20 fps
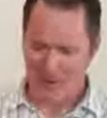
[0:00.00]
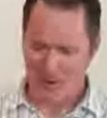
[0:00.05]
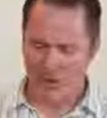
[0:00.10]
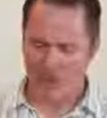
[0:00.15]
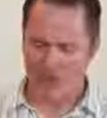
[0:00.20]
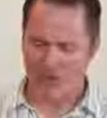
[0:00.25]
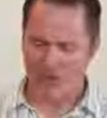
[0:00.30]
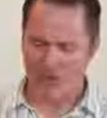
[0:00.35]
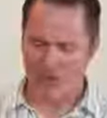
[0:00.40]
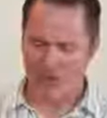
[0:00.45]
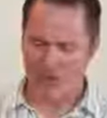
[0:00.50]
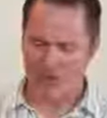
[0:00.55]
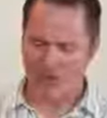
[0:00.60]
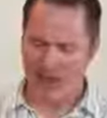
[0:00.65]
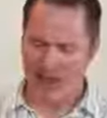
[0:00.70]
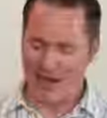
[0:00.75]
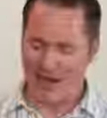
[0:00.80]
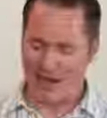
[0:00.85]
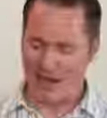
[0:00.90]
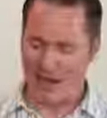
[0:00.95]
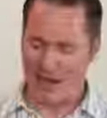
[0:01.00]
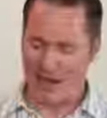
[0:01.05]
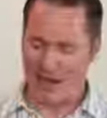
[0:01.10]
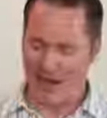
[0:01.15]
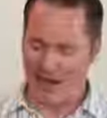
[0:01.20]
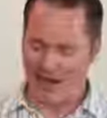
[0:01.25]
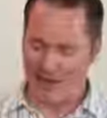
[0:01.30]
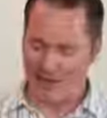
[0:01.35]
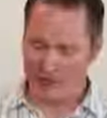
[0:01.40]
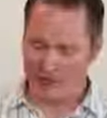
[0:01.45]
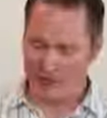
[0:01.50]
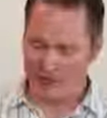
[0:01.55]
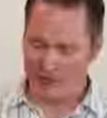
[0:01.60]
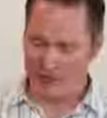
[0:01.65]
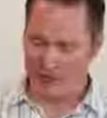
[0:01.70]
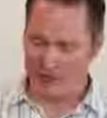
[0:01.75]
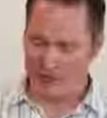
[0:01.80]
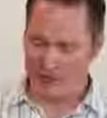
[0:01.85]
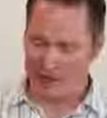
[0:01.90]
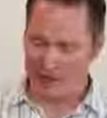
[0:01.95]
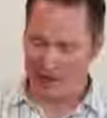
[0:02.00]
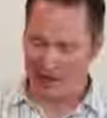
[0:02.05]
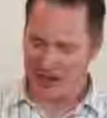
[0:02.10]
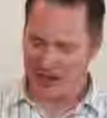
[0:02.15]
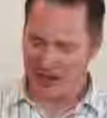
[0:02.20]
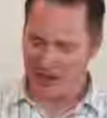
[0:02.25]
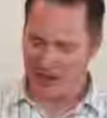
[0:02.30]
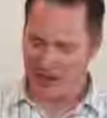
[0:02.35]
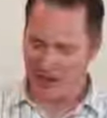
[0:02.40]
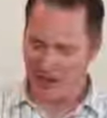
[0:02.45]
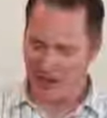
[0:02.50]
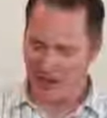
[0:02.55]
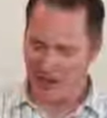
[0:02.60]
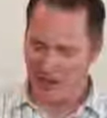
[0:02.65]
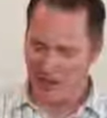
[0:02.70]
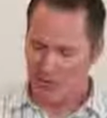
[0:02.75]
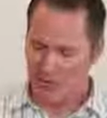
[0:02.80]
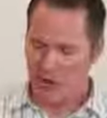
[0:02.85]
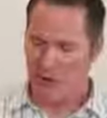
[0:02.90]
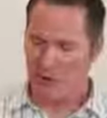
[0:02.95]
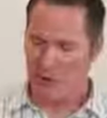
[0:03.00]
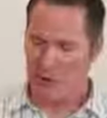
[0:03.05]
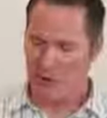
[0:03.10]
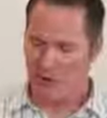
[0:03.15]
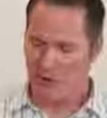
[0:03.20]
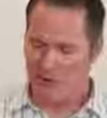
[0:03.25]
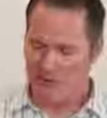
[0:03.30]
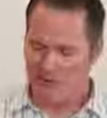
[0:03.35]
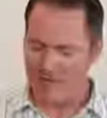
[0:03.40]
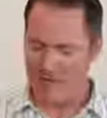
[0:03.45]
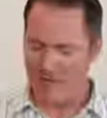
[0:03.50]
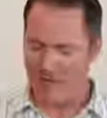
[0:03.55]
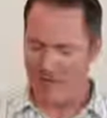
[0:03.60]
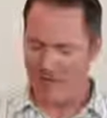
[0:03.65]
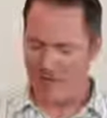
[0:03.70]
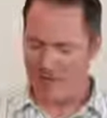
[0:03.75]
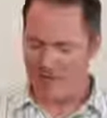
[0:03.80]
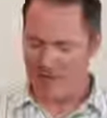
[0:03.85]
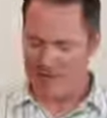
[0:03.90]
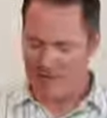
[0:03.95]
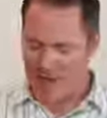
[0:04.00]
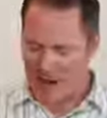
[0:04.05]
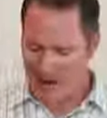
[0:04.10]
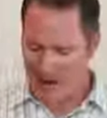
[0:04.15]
Persons with less than a high school education, those previously